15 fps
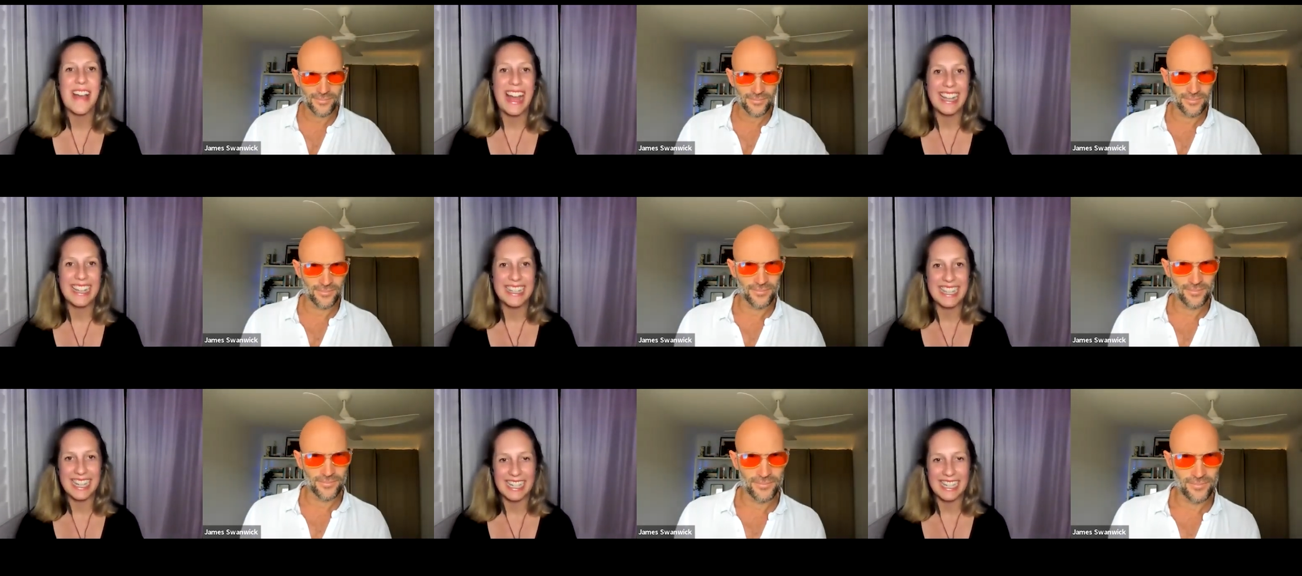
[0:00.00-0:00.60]
Speaker 1: at
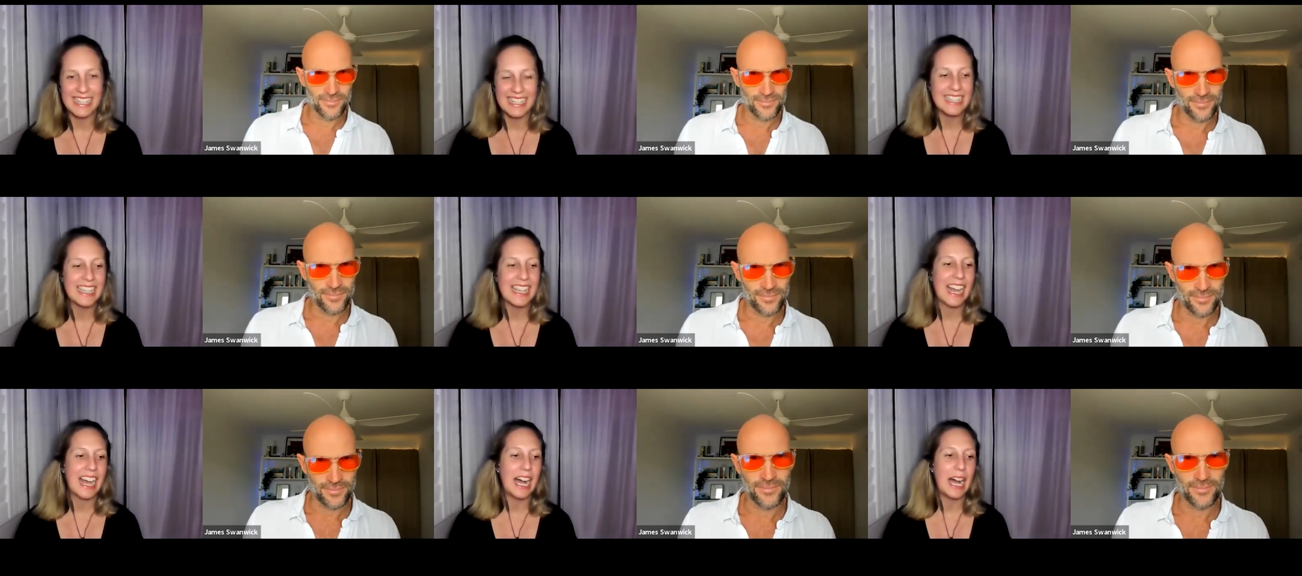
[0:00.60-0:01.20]
night.
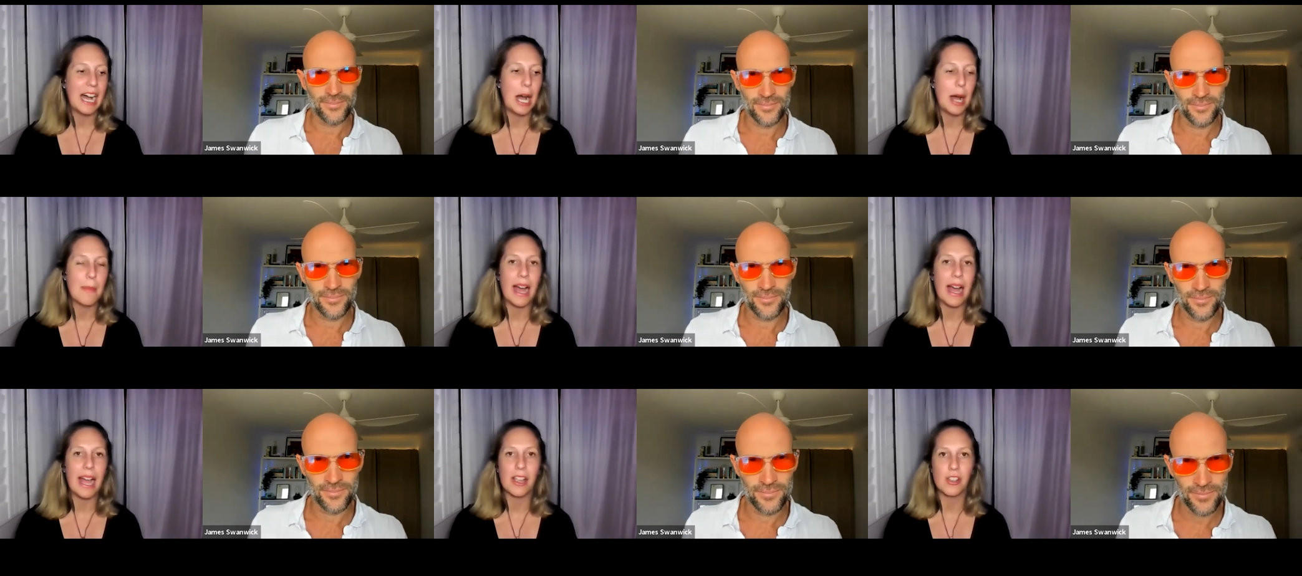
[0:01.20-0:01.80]
Um,
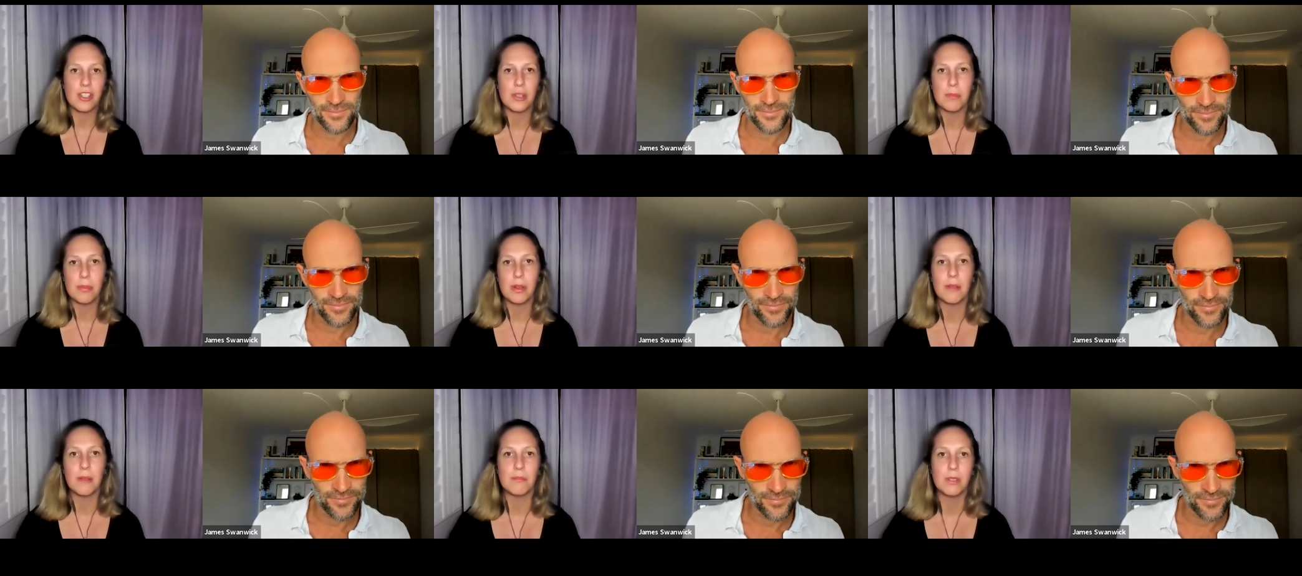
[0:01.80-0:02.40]
I also
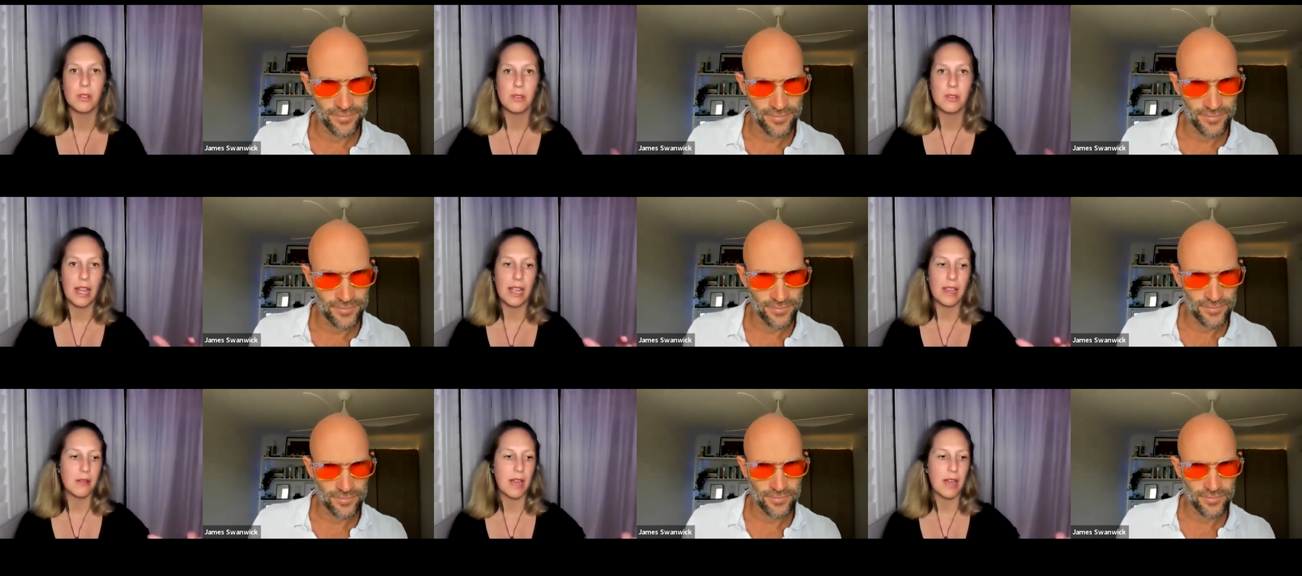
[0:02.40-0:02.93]
put blue light.